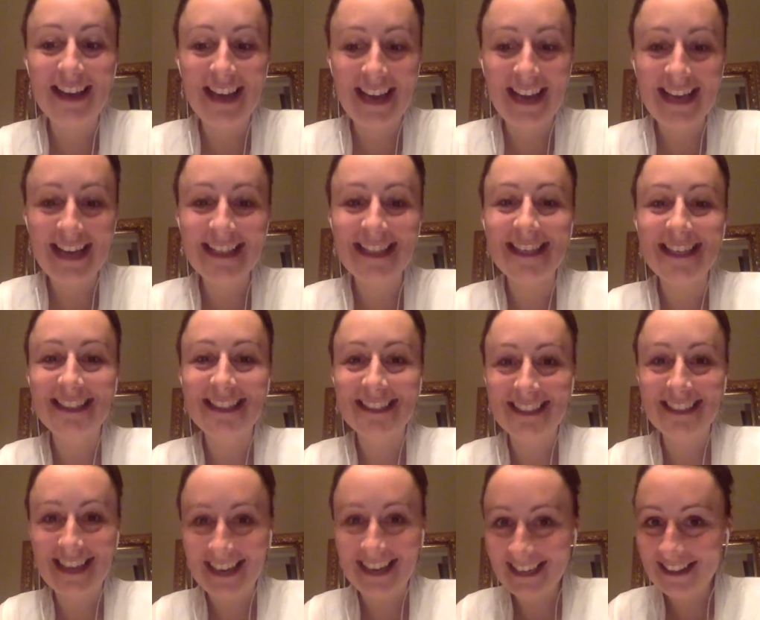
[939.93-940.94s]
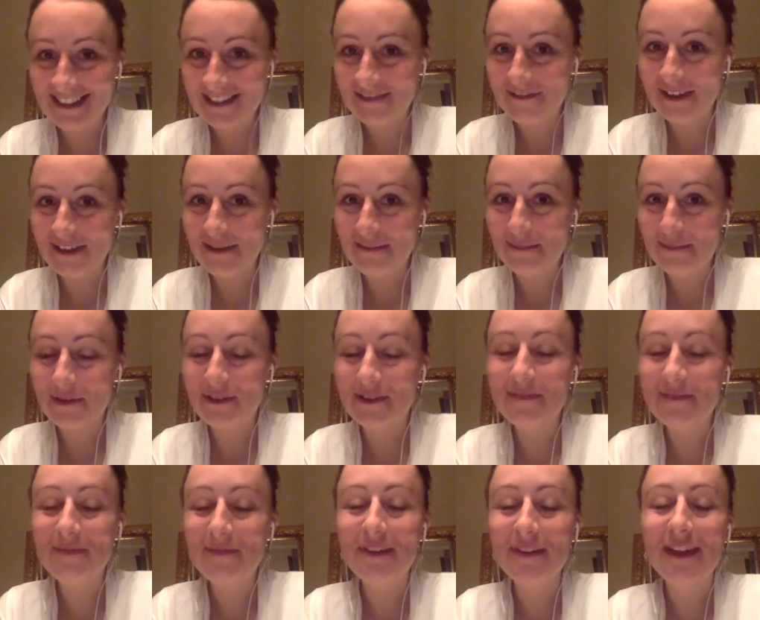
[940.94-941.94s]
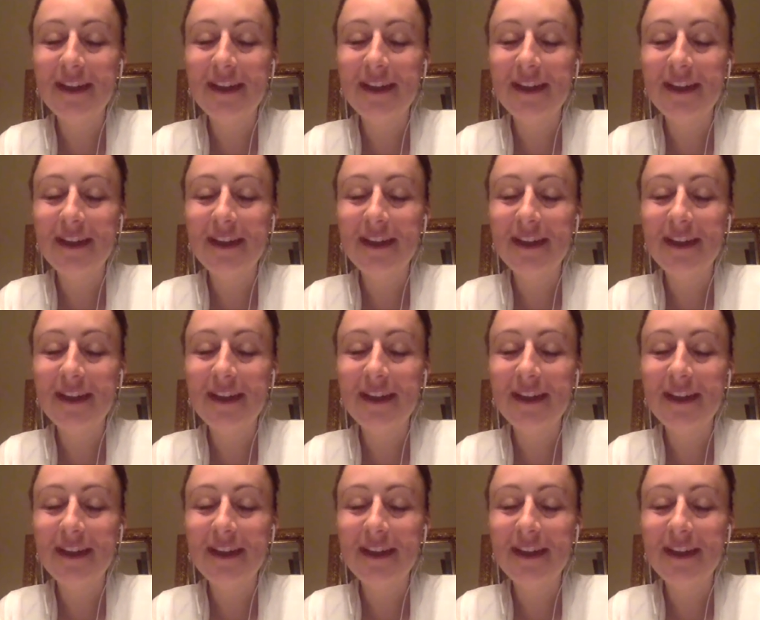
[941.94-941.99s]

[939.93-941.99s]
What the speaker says: 8th and the 9th of April,